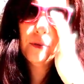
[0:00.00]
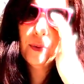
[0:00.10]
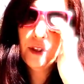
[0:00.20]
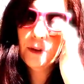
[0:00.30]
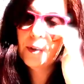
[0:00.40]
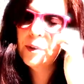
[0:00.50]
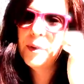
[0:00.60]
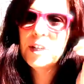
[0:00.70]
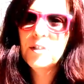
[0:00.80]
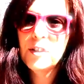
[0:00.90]
you've been through
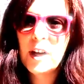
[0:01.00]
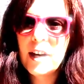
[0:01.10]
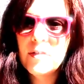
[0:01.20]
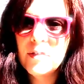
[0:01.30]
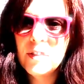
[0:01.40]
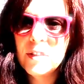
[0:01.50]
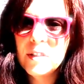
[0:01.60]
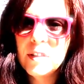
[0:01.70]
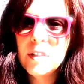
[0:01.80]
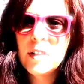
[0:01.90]
in your life.
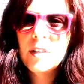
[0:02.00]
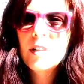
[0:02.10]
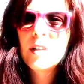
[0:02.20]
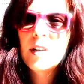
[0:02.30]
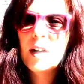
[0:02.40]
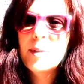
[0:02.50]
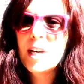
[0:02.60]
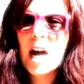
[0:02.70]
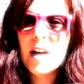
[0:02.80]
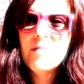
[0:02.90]
I
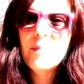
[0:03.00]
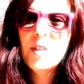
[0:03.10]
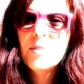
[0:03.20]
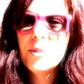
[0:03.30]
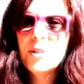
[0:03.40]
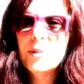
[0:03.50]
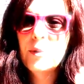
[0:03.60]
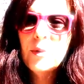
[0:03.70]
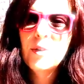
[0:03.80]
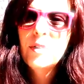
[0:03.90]
mean, I've been
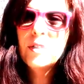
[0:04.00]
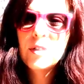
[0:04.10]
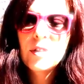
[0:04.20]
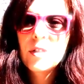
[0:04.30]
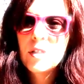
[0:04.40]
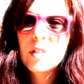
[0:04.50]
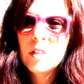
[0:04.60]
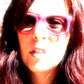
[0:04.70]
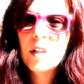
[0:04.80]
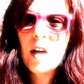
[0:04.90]
through
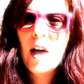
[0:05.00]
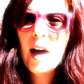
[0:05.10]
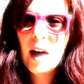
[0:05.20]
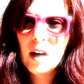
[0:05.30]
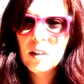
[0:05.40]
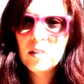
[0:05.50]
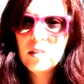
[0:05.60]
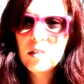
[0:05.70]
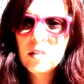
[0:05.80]
hell.